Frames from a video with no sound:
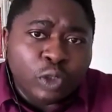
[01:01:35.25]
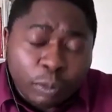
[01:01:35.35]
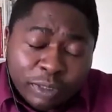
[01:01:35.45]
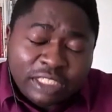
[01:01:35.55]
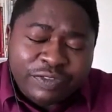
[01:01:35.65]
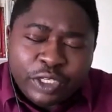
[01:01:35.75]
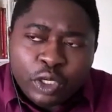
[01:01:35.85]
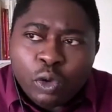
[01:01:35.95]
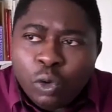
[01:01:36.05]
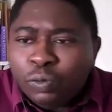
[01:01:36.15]
So this
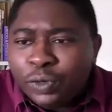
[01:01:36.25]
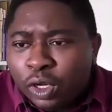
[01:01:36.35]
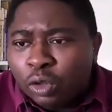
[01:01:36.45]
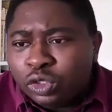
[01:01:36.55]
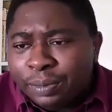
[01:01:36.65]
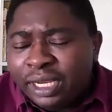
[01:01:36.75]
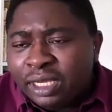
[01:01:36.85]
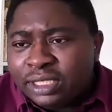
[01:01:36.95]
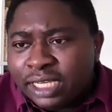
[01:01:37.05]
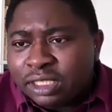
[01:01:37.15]
video will also
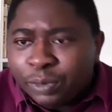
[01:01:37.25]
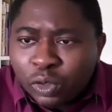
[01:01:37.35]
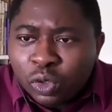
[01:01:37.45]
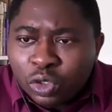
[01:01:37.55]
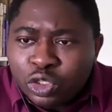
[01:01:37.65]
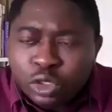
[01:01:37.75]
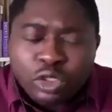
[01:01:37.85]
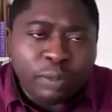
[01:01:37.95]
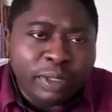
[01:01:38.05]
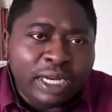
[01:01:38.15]
be accessible on
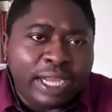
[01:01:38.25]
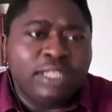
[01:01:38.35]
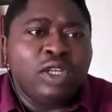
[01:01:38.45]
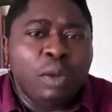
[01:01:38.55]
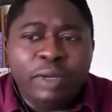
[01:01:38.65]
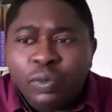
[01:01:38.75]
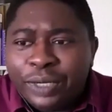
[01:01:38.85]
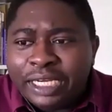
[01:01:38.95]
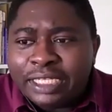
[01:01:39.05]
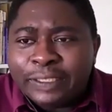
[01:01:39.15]
YouTube in the next coming
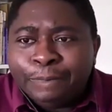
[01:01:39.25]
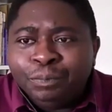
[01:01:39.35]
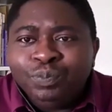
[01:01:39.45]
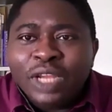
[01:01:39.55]
weeks.